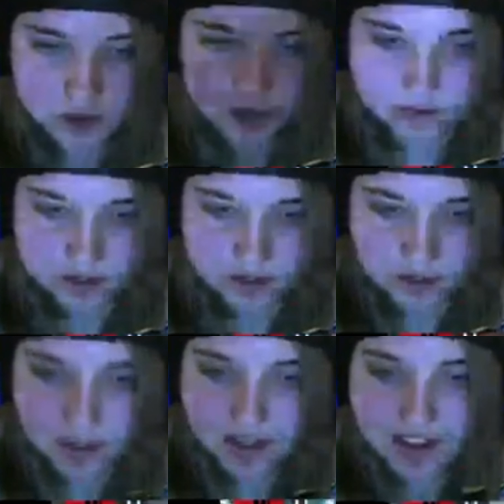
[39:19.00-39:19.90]
real name.
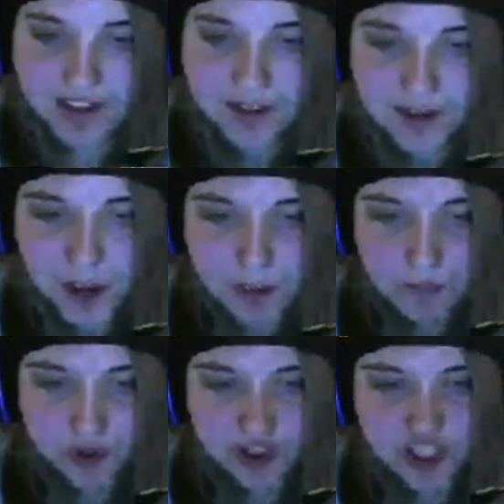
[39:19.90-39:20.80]

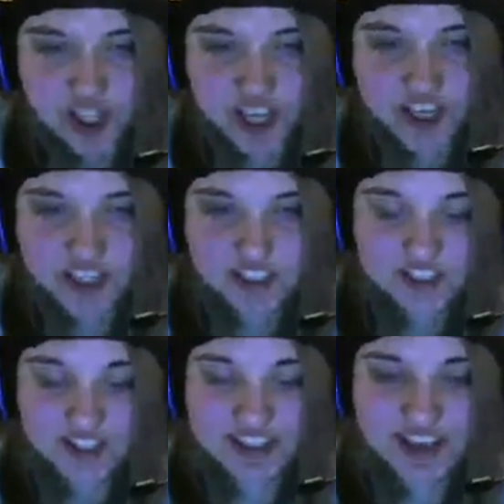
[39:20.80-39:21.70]
Bligit!
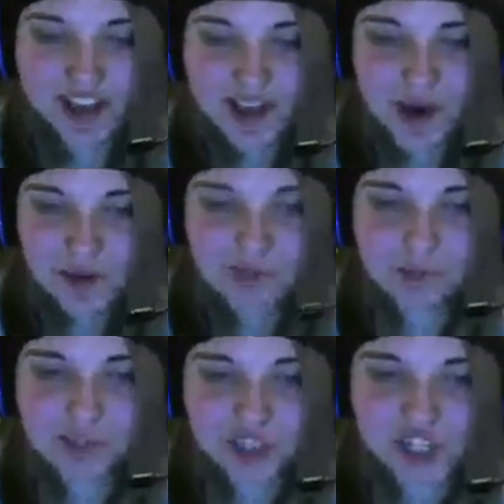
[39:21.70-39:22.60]

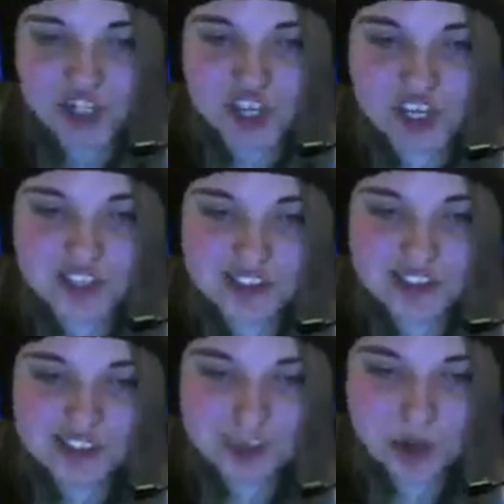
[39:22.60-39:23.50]
Bligit! I'm
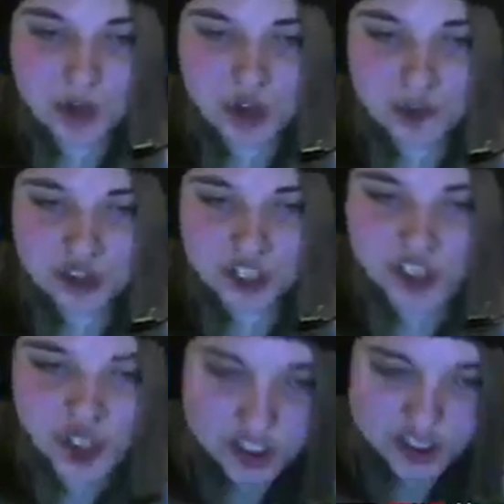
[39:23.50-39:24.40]
gonna call you Bligit.
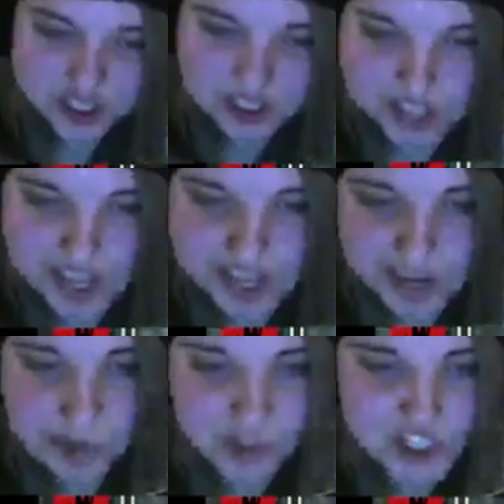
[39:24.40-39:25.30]

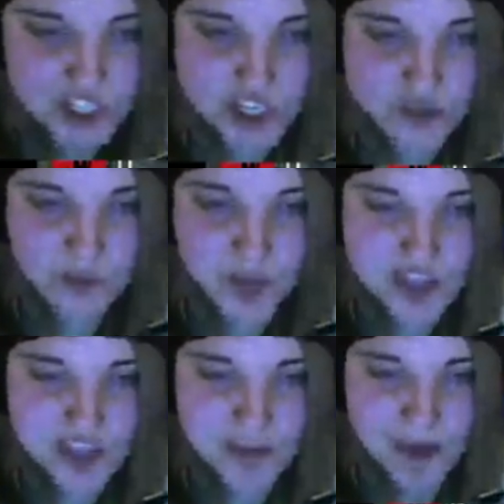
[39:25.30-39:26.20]
Bligit! Wait,
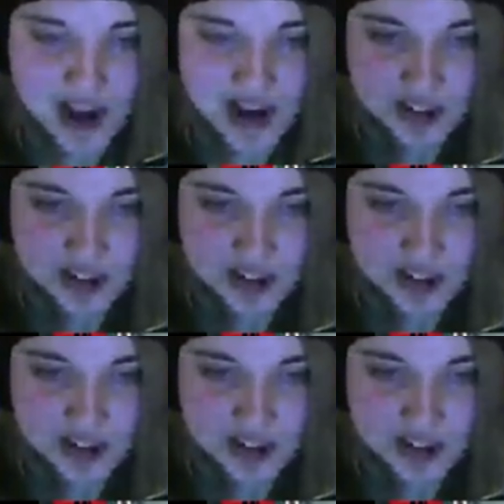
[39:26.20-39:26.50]
come back here!